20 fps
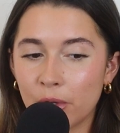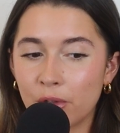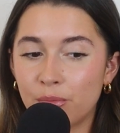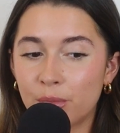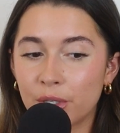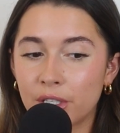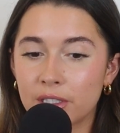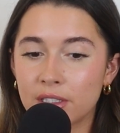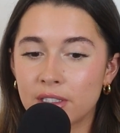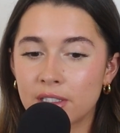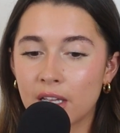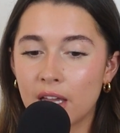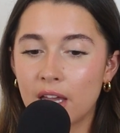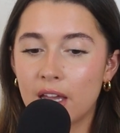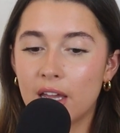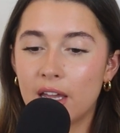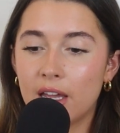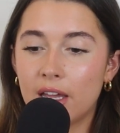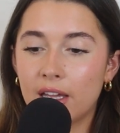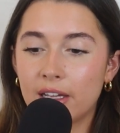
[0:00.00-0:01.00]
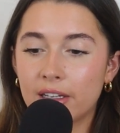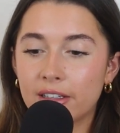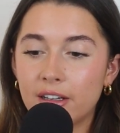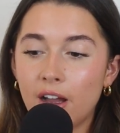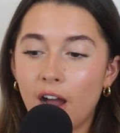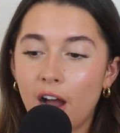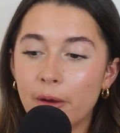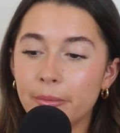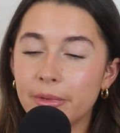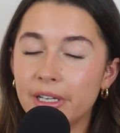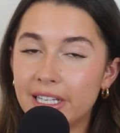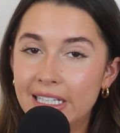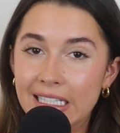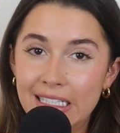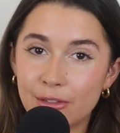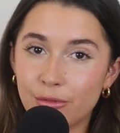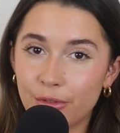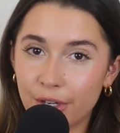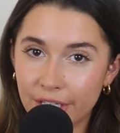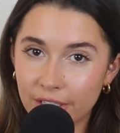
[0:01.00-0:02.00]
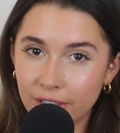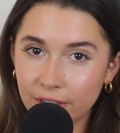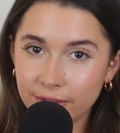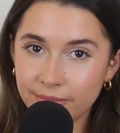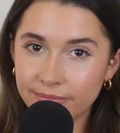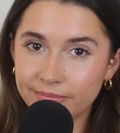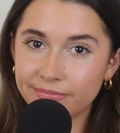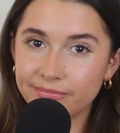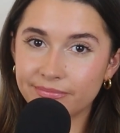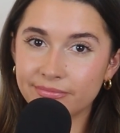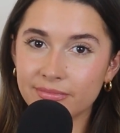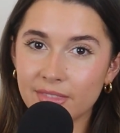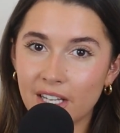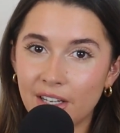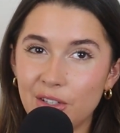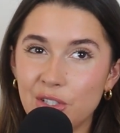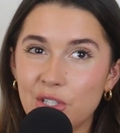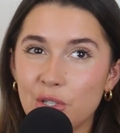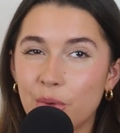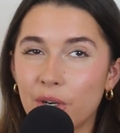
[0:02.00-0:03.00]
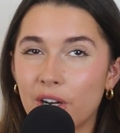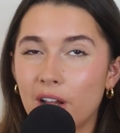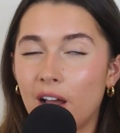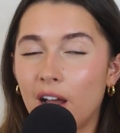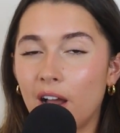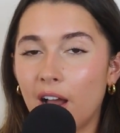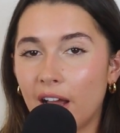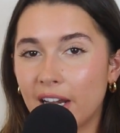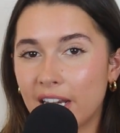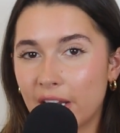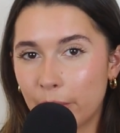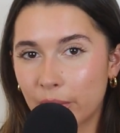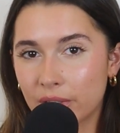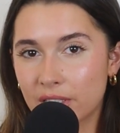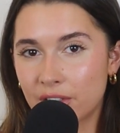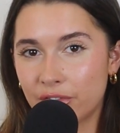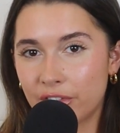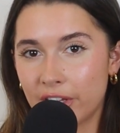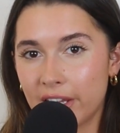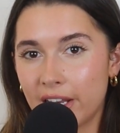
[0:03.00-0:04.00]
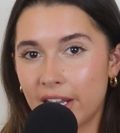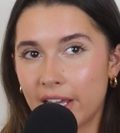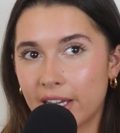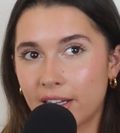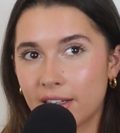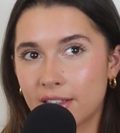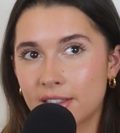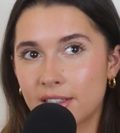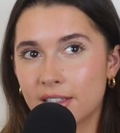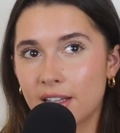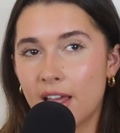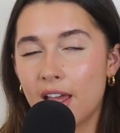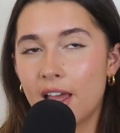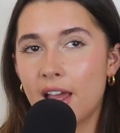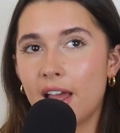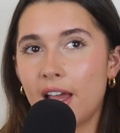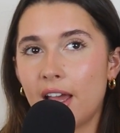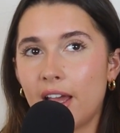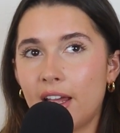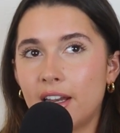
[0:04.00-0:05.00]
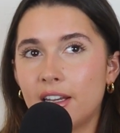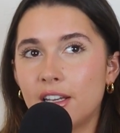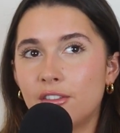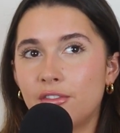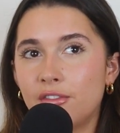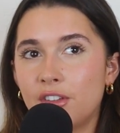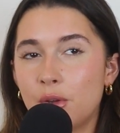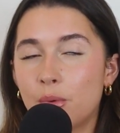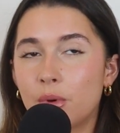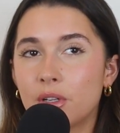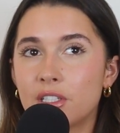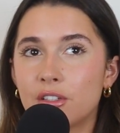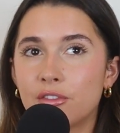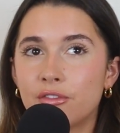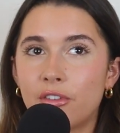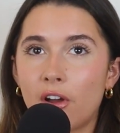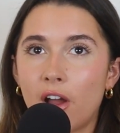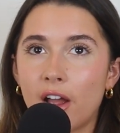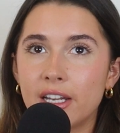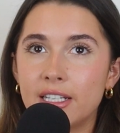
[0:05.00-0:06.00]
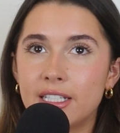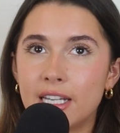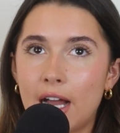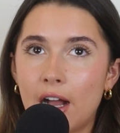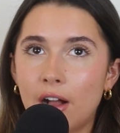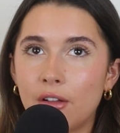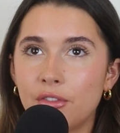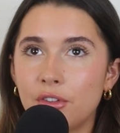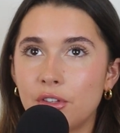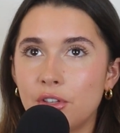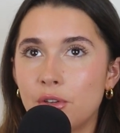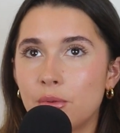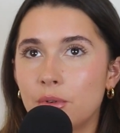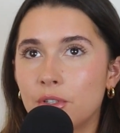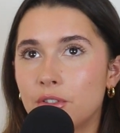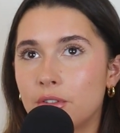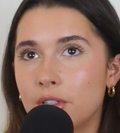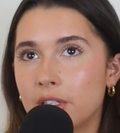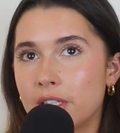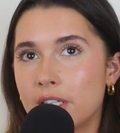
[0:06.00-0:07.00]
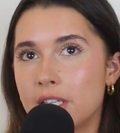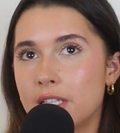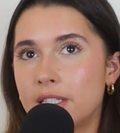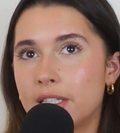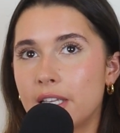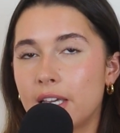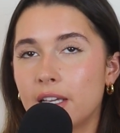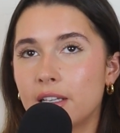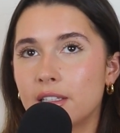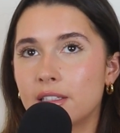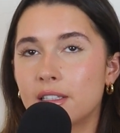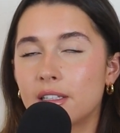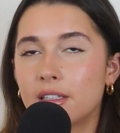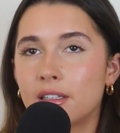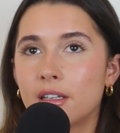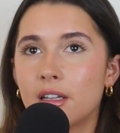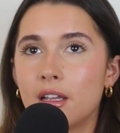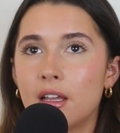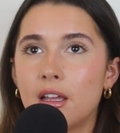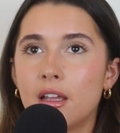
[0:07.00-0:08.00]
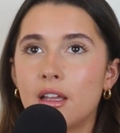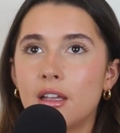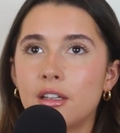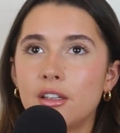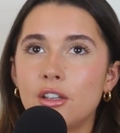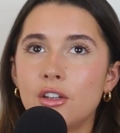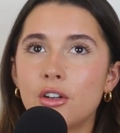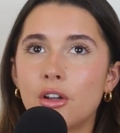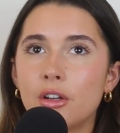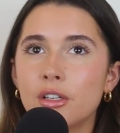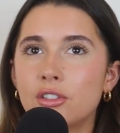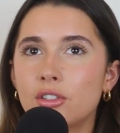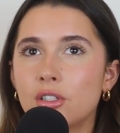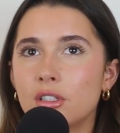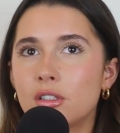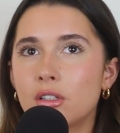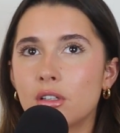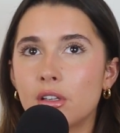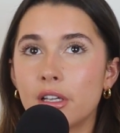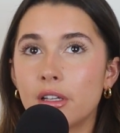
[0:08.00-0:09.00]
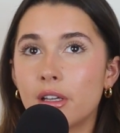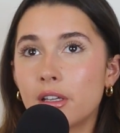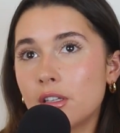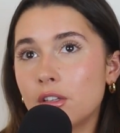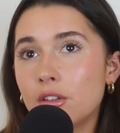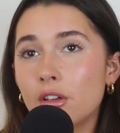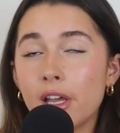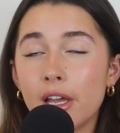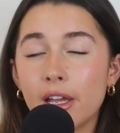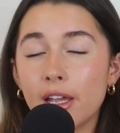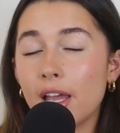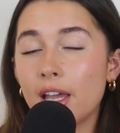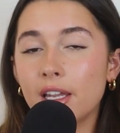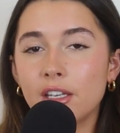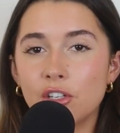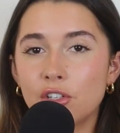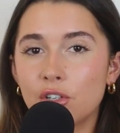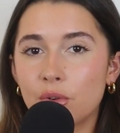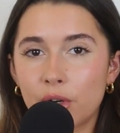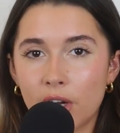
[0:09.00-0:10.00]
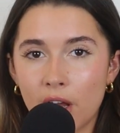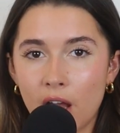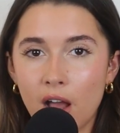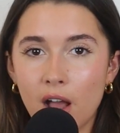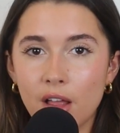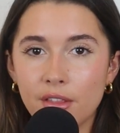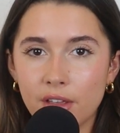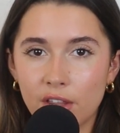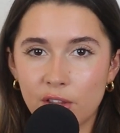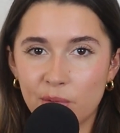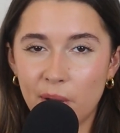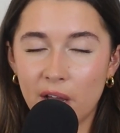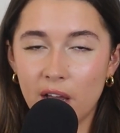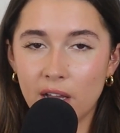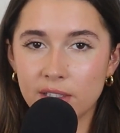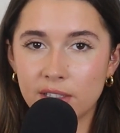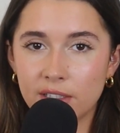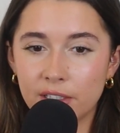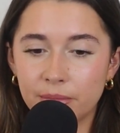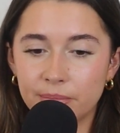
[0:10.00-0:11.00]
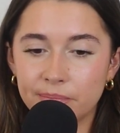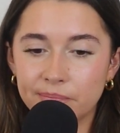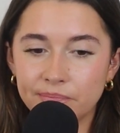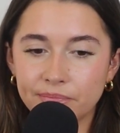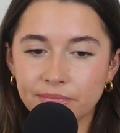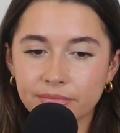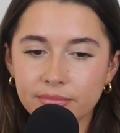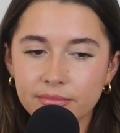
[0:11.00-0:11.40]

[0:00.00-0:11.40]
both, because karma is real and you don't want to hurt anyone's feelings. And if he were to find out that you were doing these things, and, it's just, you don't want to hurt the other person.